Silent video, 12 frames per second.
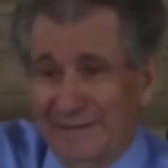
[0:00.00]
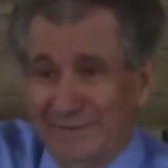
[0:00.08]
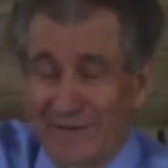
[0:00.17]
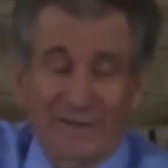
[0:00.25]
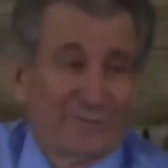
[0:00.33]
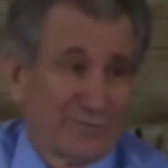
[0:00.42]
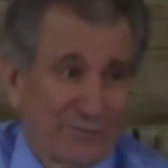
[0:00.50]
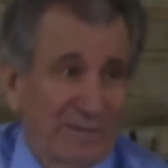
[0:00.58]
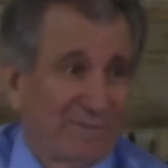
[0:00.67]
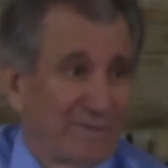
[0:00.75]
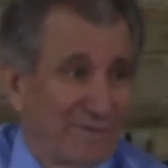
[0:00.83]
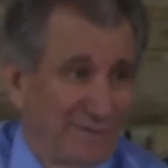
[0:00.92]
Donald
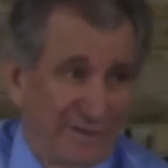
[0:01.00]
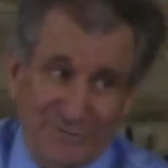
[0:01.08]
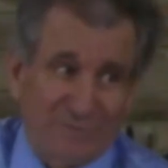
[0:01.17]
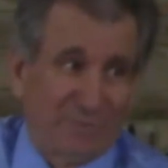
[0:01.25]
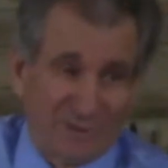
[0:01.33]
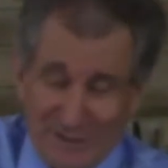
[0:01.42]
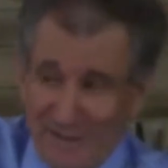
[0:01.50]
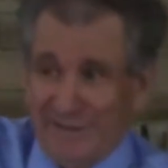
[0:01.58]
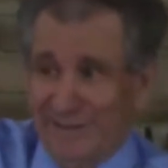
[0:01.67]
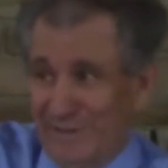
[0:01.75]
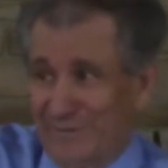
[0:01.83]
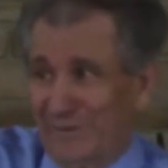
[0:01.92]
Trump doesn't protect
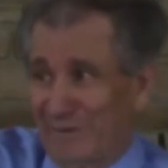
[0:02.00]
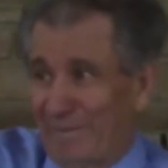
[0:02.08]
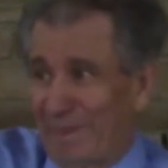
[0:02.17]
Israel.